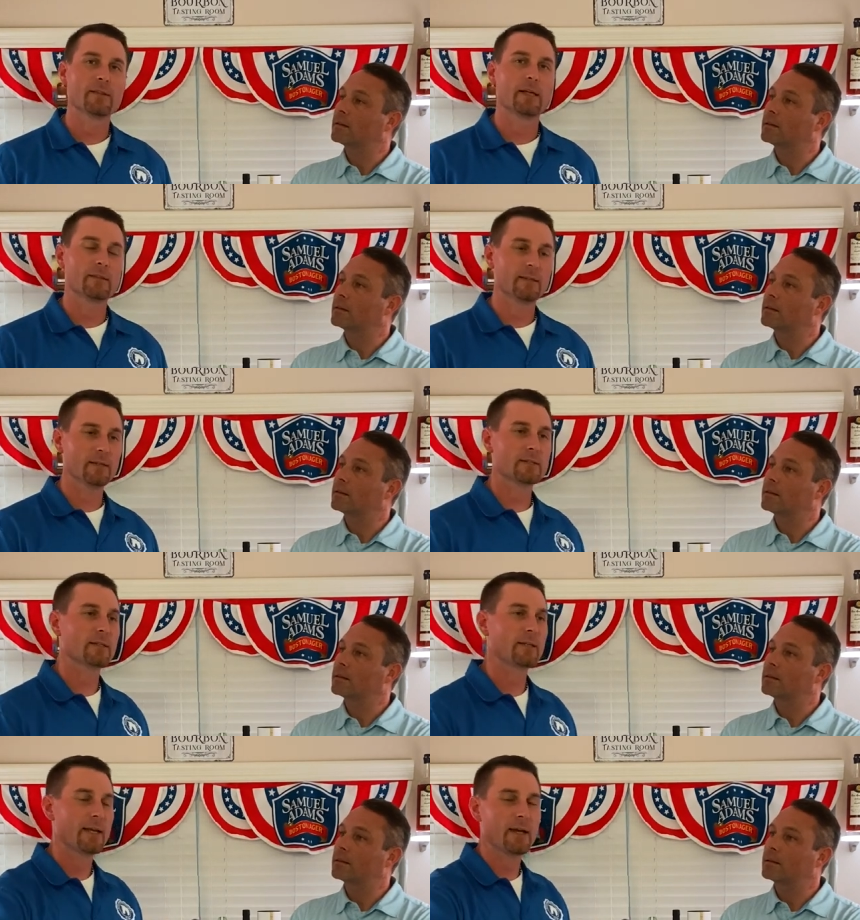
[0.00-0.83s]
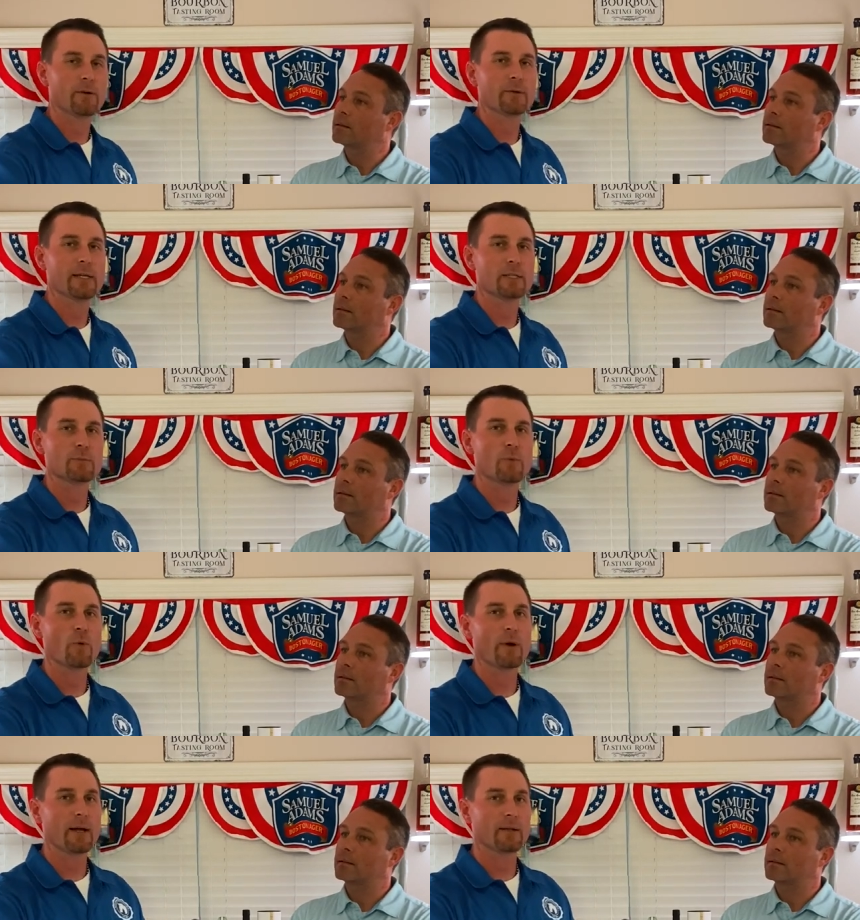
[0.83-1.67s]
Speaker 1: that this account gets
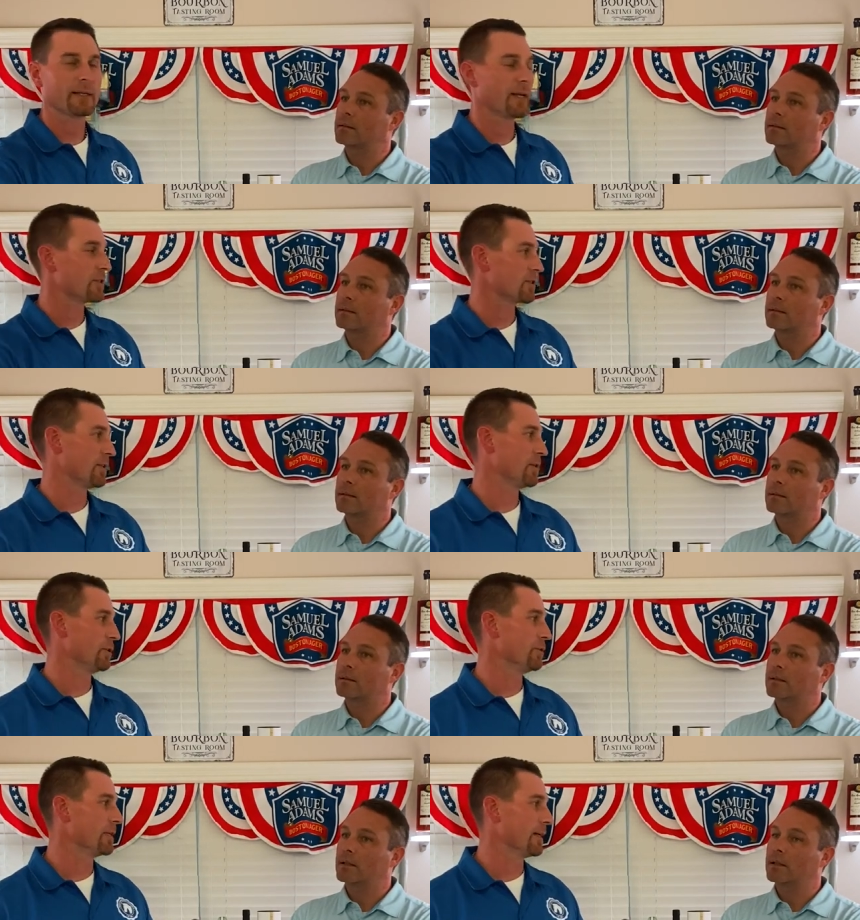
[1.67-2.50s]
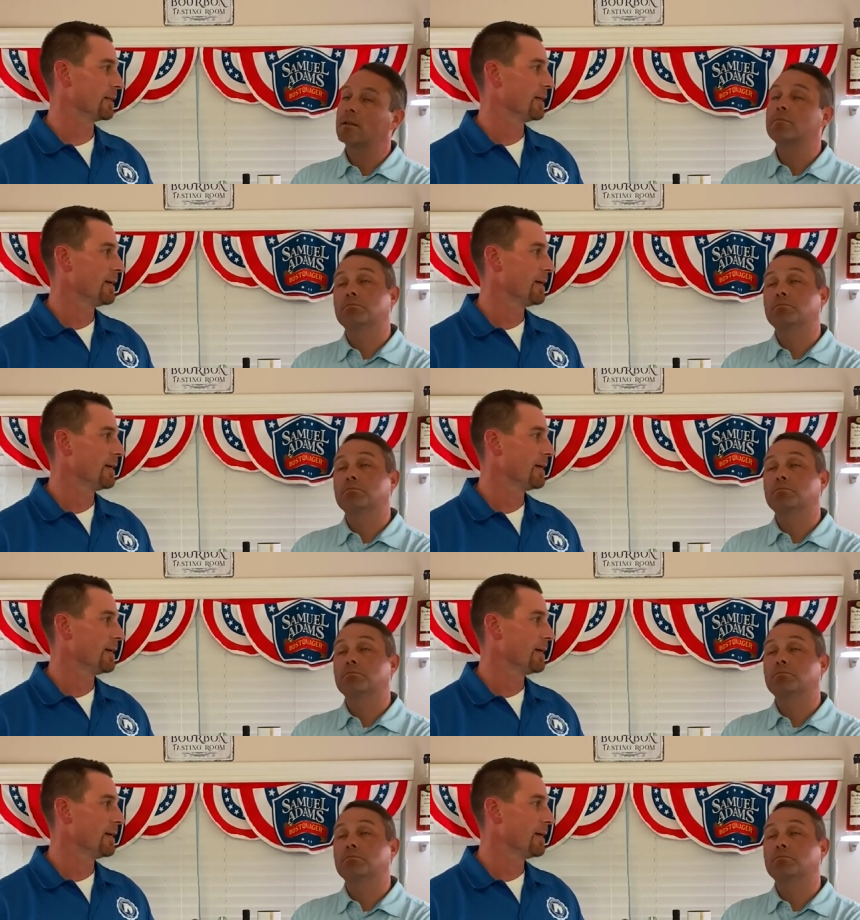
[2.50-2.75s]
more allocation than you get?